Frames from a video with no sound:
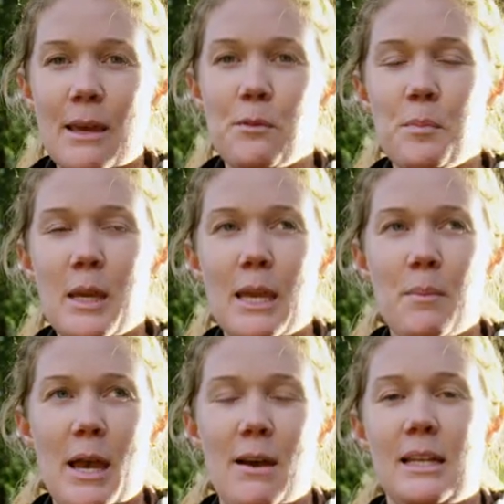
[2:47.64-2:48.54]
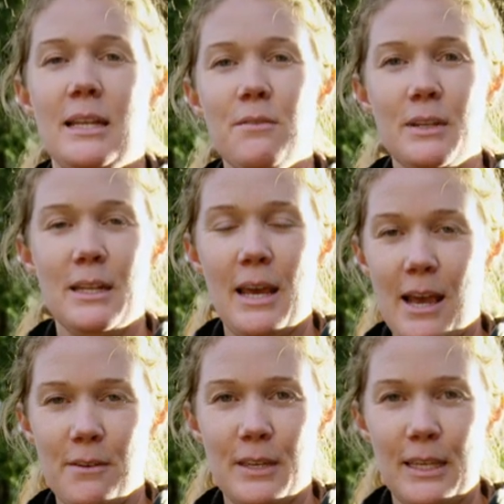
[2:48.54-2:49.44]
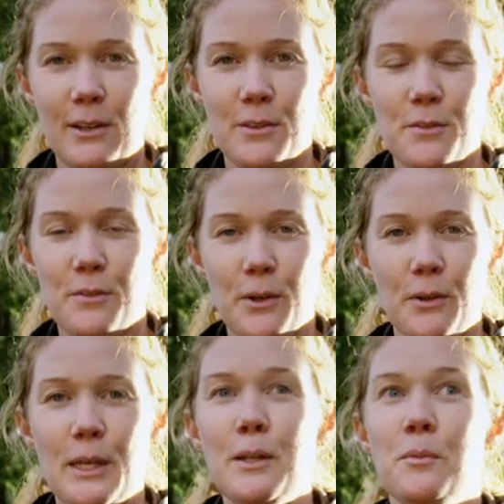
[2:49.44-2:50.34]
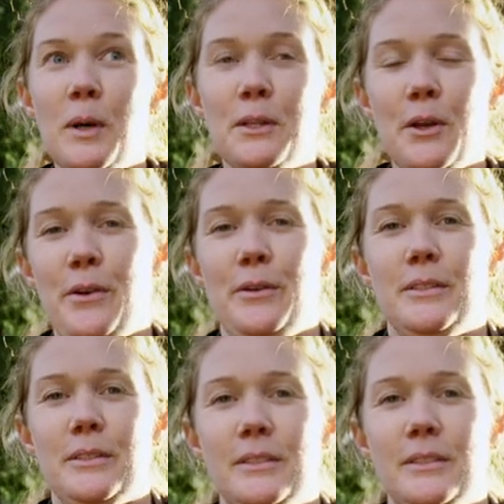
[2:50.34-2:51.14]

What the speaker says: that would be about 11.5 kilos of food in one go.